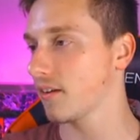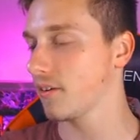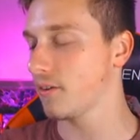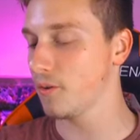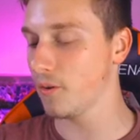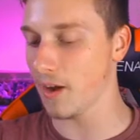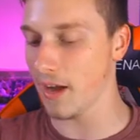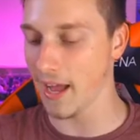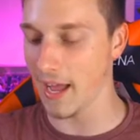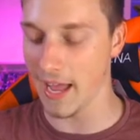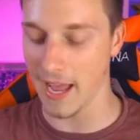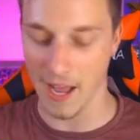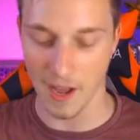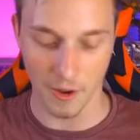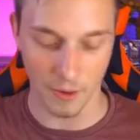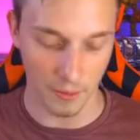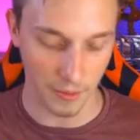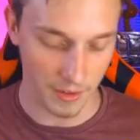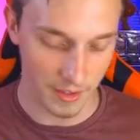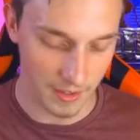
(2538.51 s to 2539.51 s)

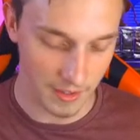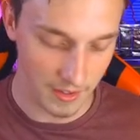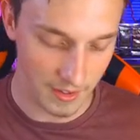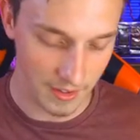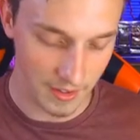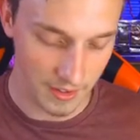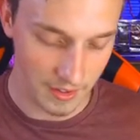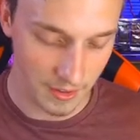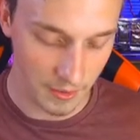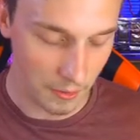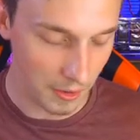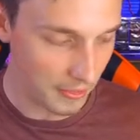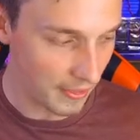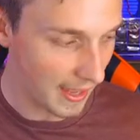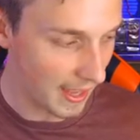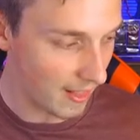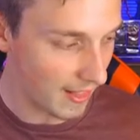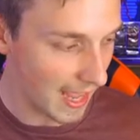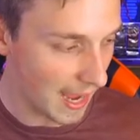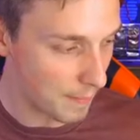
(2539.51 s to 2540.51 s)
Wow! What the
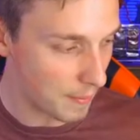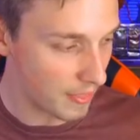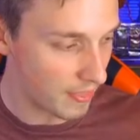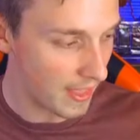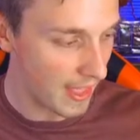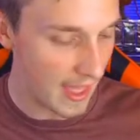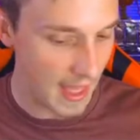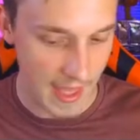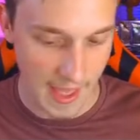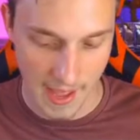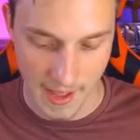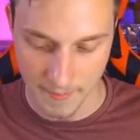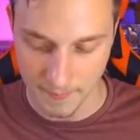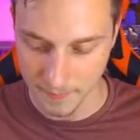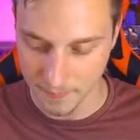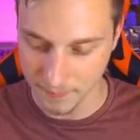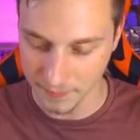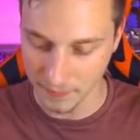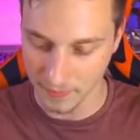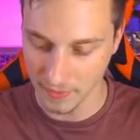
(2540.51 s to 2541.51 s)
hell happened there?
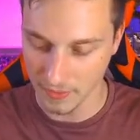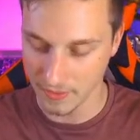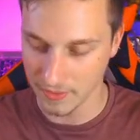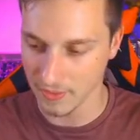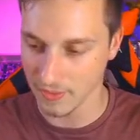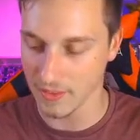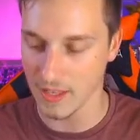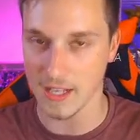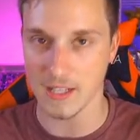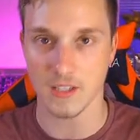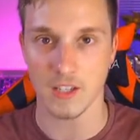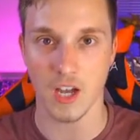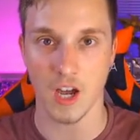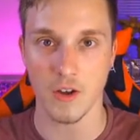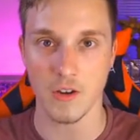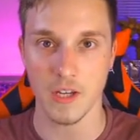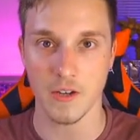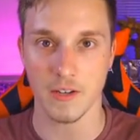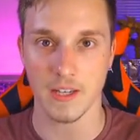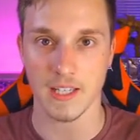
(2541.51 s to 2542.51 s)
Let's go,
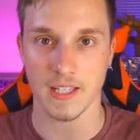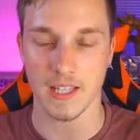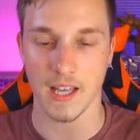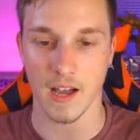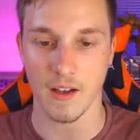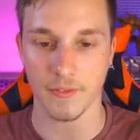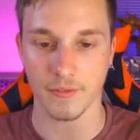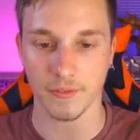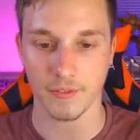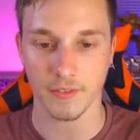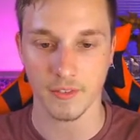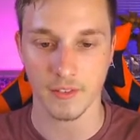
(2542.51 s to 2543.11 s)
Yugi stuff!